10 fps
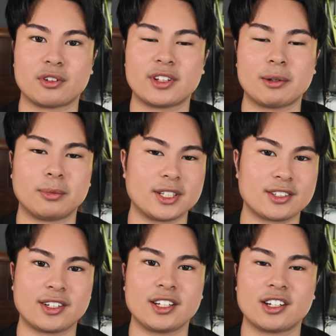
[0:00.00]
of that
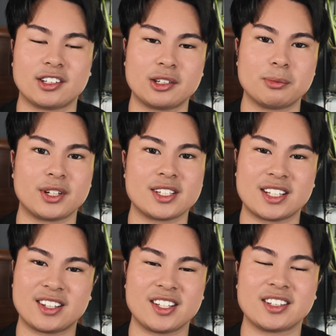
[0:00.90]
blizzardy color because I
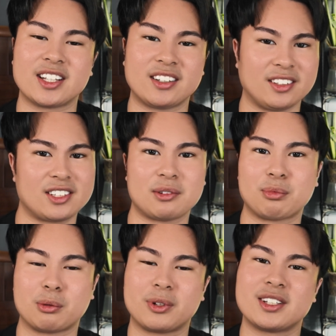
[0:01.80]
think that it's
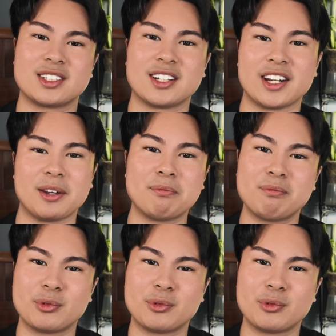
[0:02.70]
appropriate to the name,